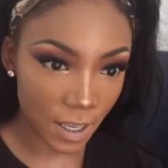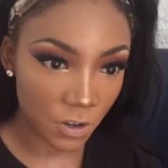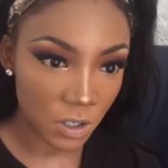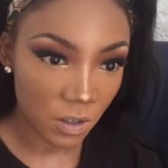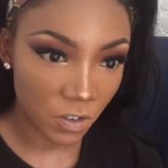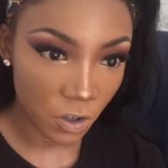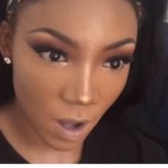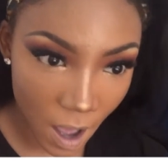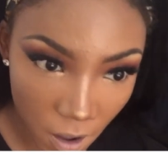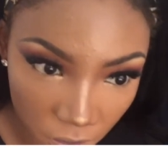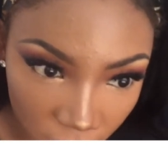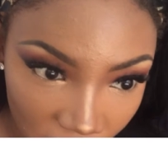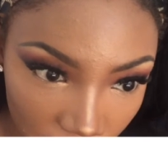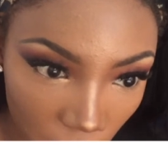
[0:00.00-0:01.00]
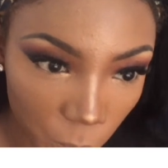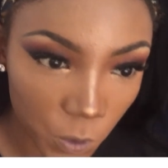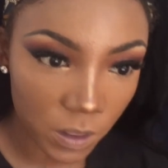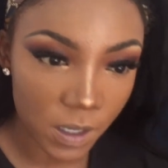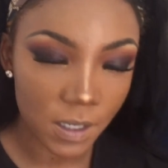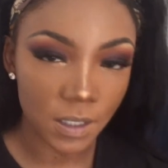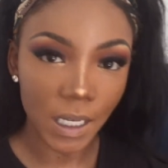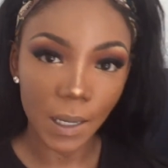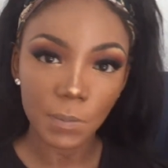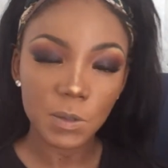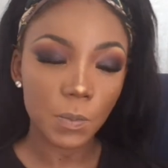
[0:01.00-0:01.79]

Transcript: I don't even know how they come up with these names.